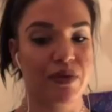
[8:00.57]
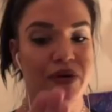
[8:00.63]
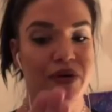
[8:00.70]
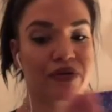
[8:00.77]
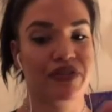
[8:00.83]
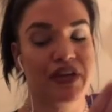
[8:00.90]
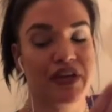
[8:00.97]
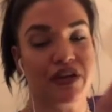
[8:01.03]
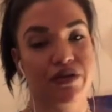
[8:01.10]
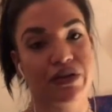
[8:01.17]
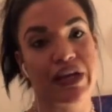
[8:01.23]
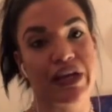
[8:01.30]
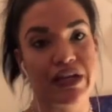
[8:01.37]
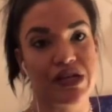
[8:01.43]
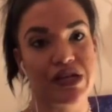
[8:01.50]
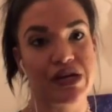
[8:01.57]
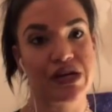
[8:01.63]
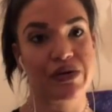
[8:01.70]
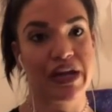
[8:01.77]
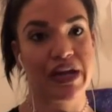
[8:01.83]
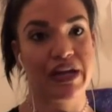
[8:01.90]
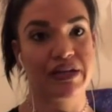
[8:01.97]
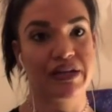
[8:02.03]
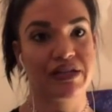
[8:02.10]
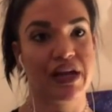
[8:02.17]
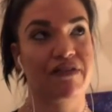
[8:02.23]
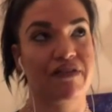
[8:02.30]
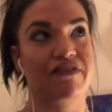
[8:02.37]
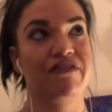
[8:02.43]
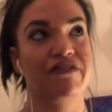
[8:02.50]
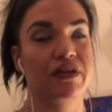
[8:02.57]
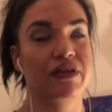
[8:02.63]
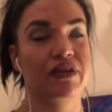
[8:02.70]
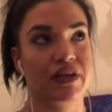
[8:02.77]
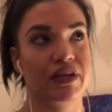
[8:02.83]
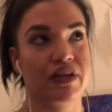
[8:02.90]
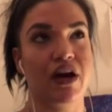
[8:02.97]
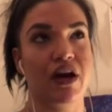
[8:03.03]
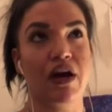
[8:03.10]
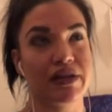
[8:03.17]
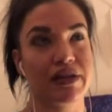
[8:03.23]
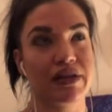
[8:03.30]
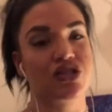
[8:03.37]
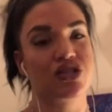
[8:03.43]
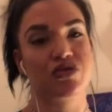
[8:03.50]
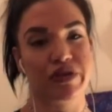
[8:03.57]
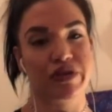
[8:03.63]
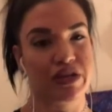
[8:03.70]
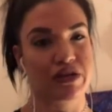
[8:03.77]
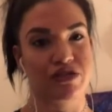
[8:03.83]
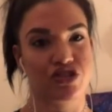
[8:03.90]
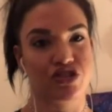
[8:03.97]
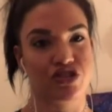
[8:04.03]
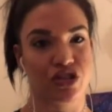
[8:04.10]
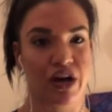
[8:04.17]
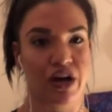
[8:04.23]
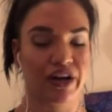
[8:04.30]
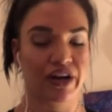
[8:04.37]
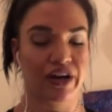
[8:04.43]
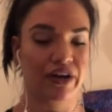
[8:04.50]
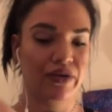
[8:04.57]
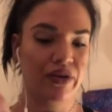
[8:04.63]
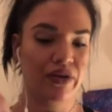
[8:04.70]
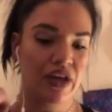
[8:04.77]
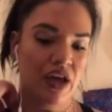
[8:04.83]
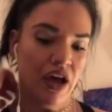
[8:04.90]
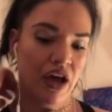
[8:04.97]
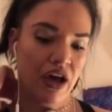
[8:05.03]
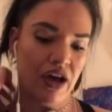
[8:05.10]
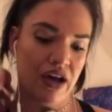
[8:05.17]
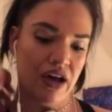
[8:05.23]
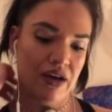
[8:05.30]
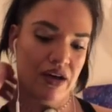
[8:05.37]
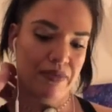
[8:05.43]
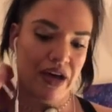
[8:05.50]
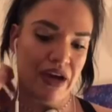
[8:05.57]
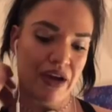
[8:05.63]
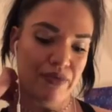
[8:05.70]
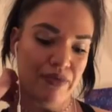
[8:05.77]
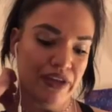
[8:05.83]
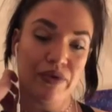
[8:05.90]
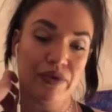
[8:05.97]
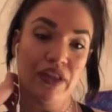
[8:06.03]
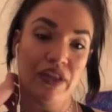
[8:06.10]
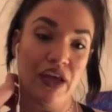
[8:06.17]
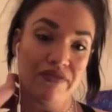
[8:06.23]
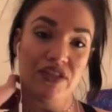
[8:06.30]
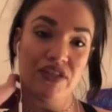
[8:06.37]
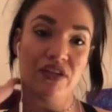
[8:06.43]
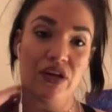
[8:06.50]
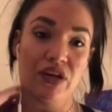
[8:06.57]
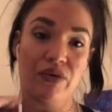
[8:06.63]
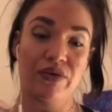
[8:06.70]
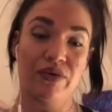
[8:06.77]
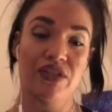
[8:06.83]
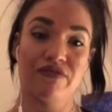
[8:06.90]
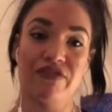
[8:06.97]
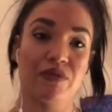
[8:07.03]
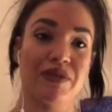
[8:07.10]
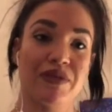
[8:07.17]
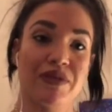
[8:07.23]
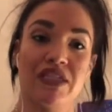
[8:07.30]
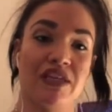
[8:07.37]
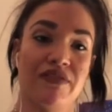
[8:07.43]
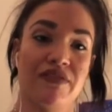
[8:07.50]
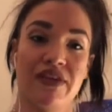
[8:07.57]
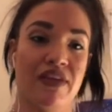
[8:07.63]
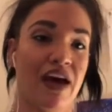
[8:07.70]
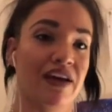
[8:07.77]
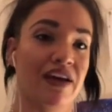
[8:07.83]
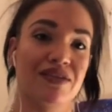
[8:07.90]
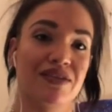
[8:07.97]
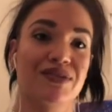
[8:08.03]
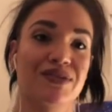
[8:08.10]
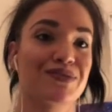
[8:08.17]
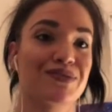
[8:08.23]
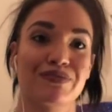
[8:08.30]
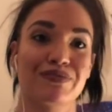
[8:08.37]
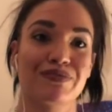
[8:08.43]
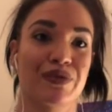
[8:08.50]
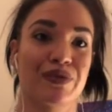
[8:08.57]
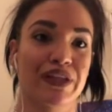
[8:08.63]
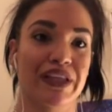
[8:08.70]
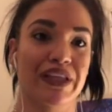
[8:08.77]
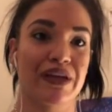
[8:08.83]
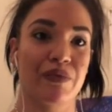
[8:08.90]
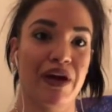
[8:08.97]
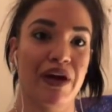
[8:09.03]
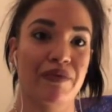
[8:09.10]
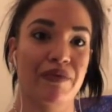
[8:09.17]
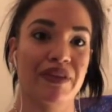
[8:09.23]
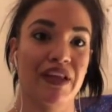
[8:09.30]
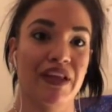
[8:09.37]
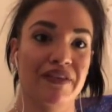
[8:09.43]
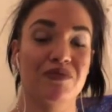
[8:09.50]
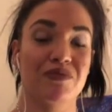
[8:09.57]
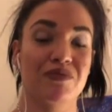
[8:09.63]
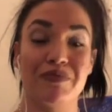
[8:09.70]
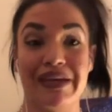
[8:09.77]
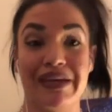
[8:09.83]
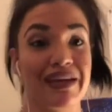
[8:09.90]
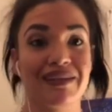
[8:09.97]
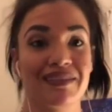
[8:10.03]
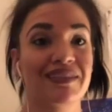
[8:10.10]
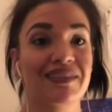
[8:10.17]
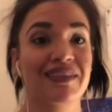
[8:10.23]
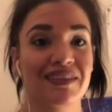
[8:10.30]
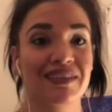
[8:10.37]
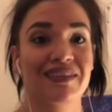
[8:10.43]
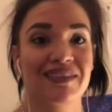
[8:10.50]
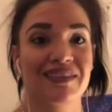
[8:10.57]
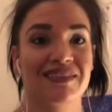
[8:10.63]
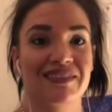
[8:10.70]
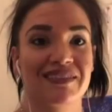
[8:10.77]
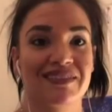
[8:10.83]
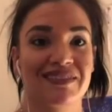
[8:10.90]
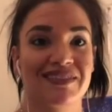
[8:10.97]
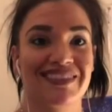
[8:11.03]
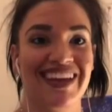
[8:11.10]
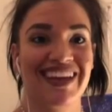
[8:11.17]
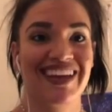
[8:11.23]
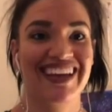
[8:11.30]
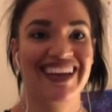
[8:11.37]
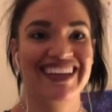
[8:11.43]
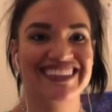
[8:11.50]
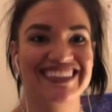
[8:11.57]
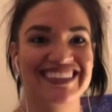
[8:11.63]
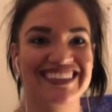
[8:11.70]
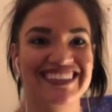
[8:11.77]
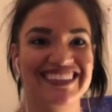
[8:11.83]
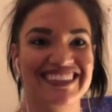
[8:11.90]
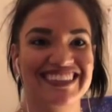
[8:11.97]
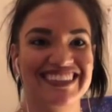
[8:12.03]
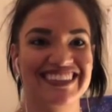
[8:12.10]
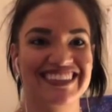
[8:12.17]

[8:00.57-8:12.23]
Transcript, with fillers: both in Orlando, and I've gotten into it here in Chicago. But I really would love to go into film and TV. That is really where I would love to be. I mean, you definitely have the